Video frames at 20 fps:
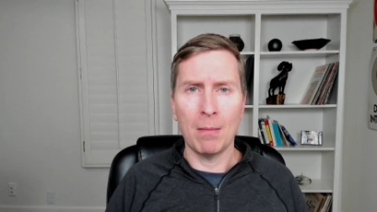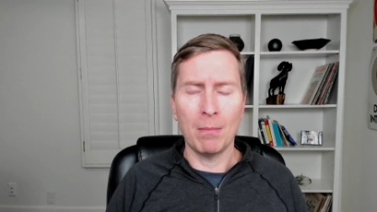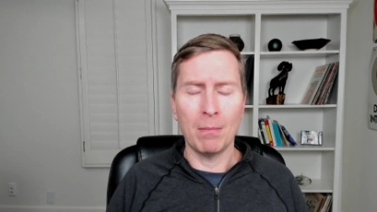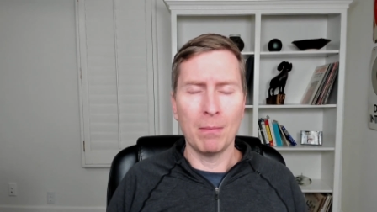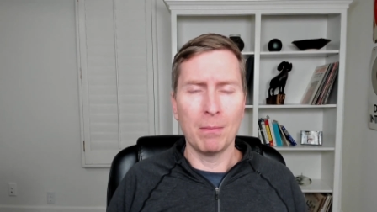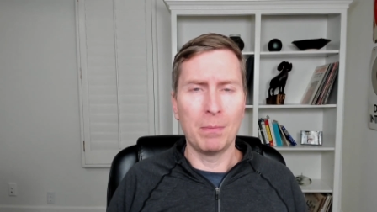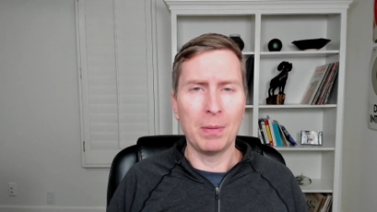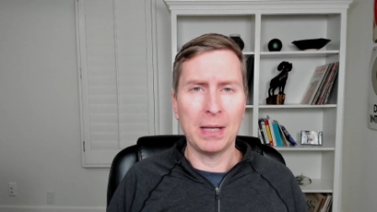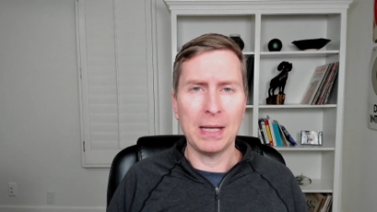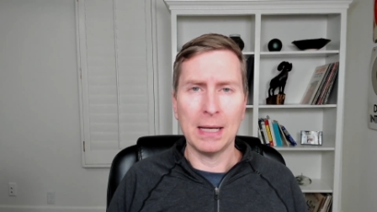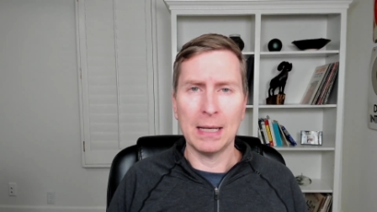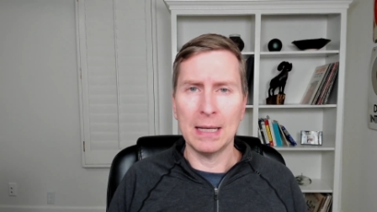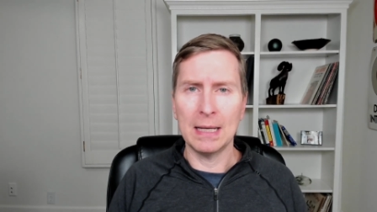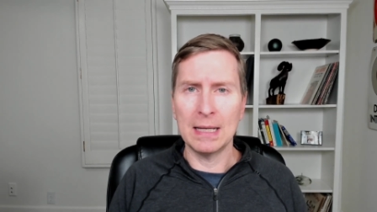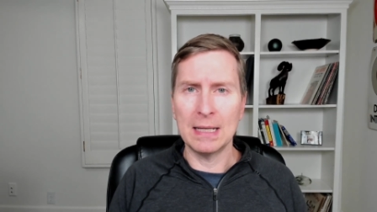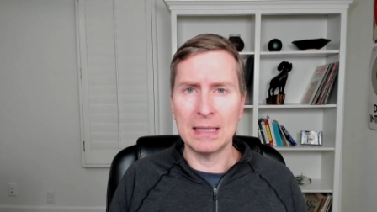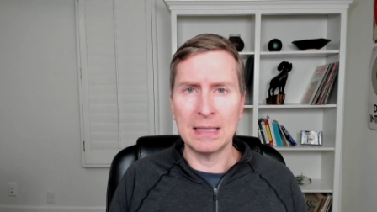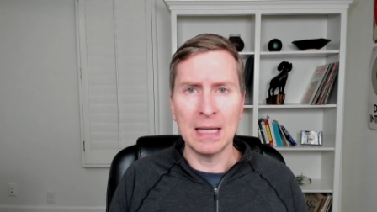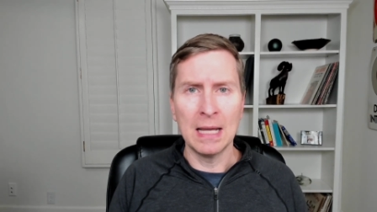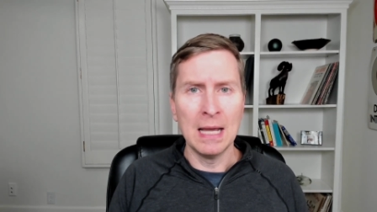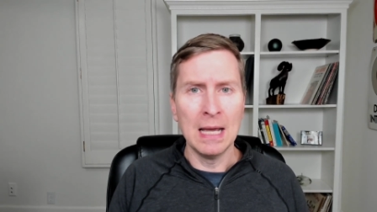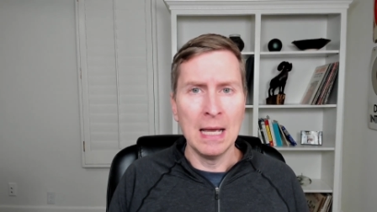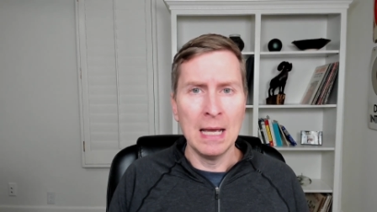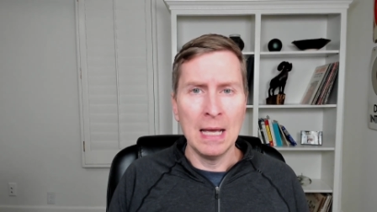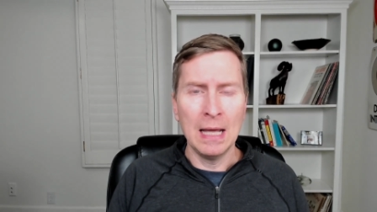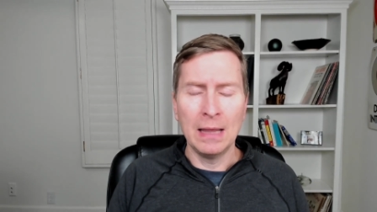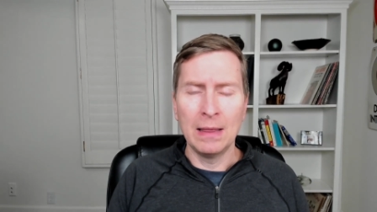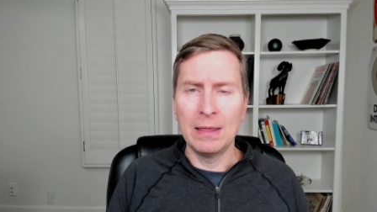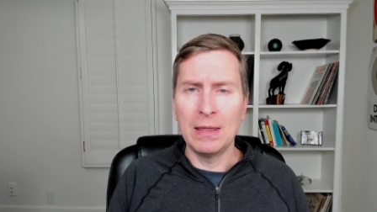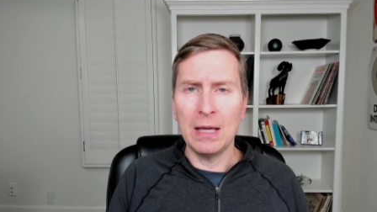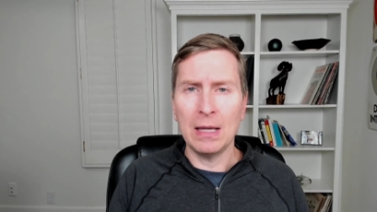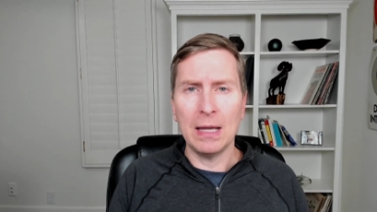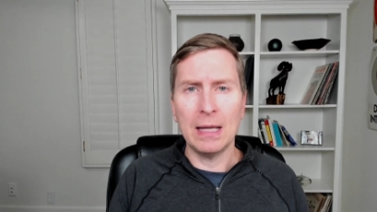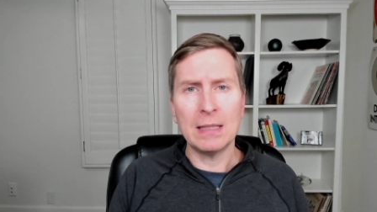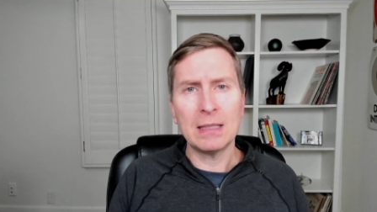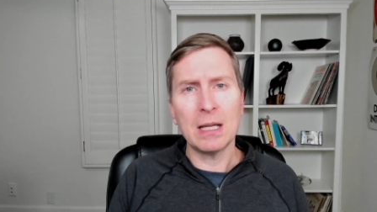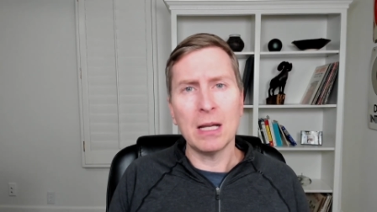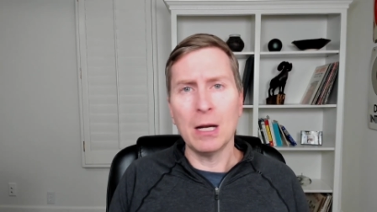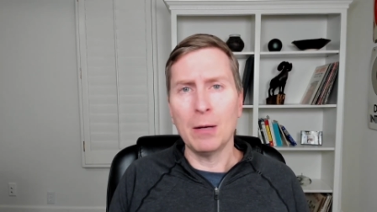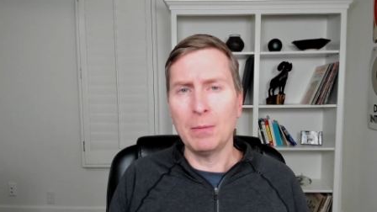because
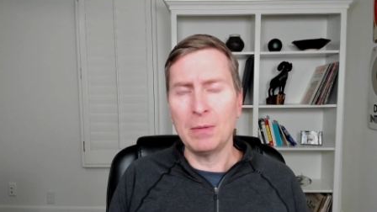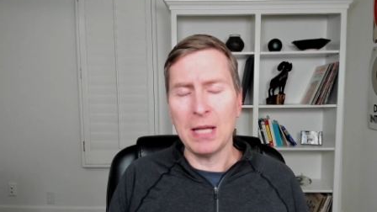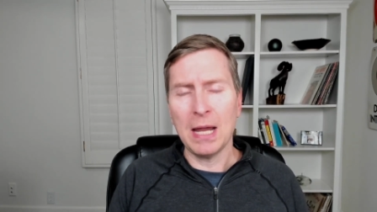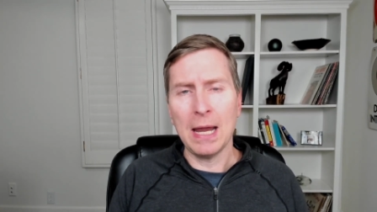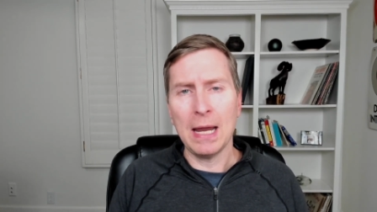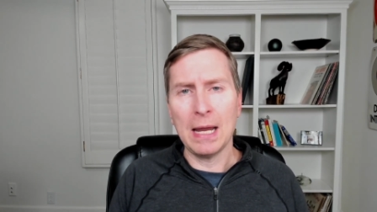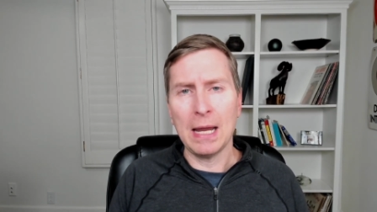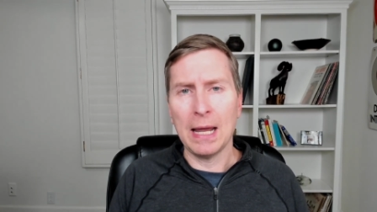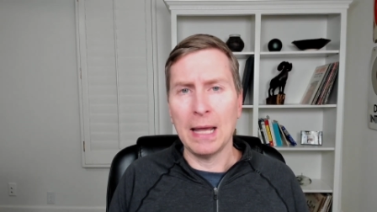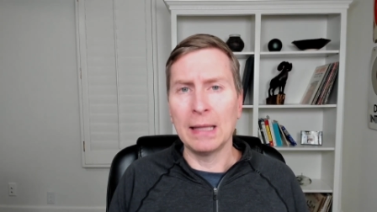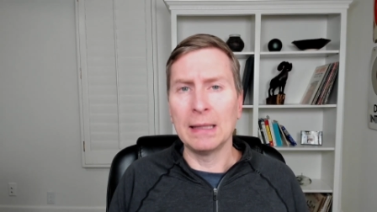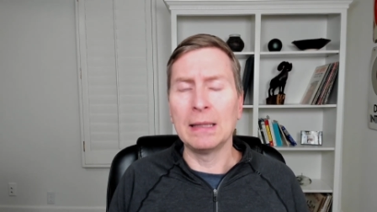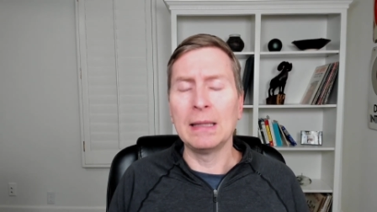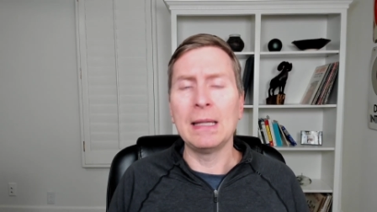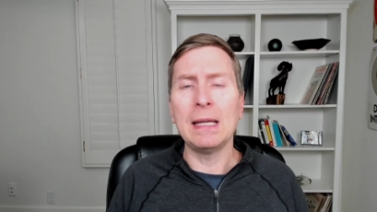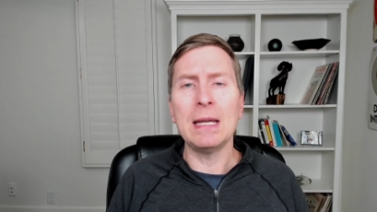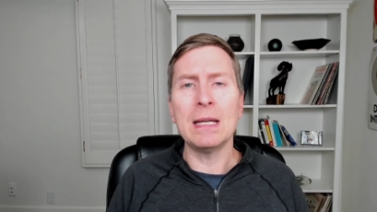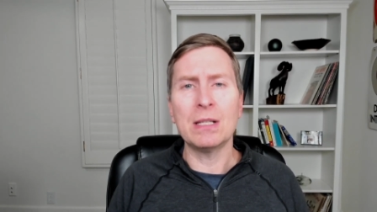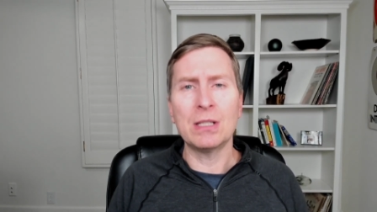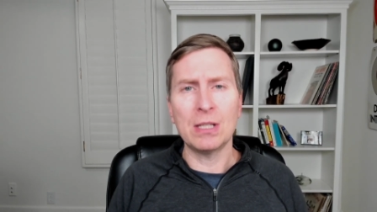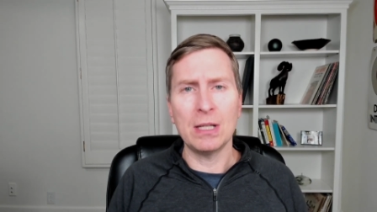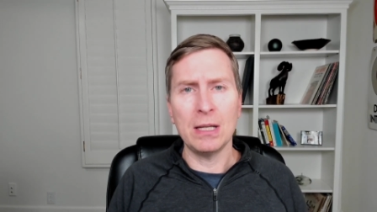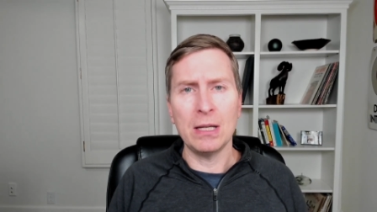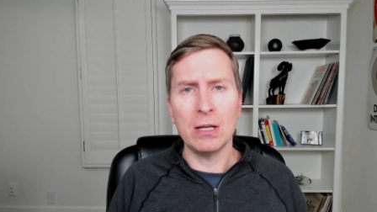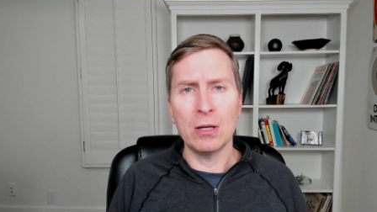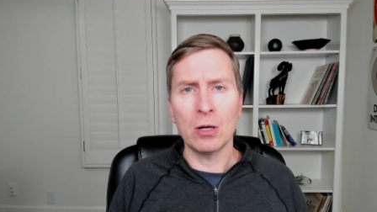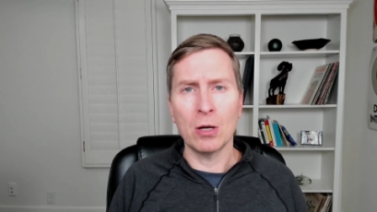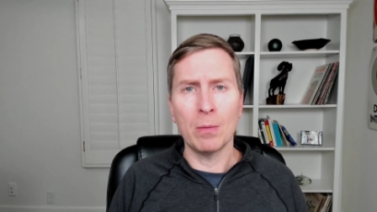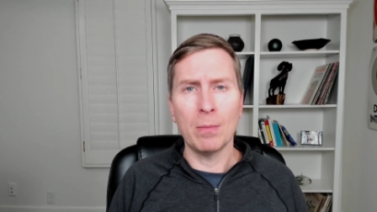it's going to take at least a year,